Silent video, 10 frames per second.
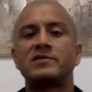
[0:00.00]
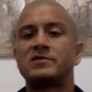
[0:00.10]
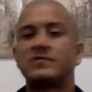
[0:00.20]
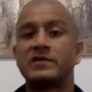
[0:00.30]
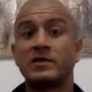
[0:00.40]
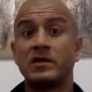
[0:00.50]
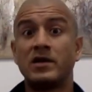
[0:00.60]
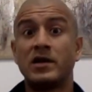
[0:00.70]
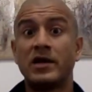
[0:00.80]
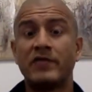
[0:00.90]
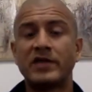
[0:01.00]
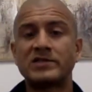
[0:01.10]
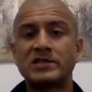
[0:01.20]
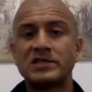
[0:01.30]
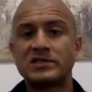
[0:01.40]
So if it
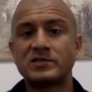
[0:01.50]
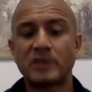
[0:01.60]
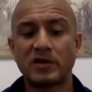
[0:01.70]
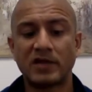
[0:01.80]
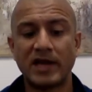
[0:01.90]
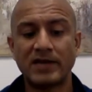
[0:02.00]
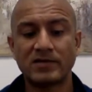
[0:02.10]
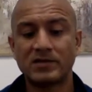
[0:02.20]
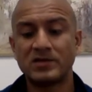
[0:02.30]
exceeds the speed of light,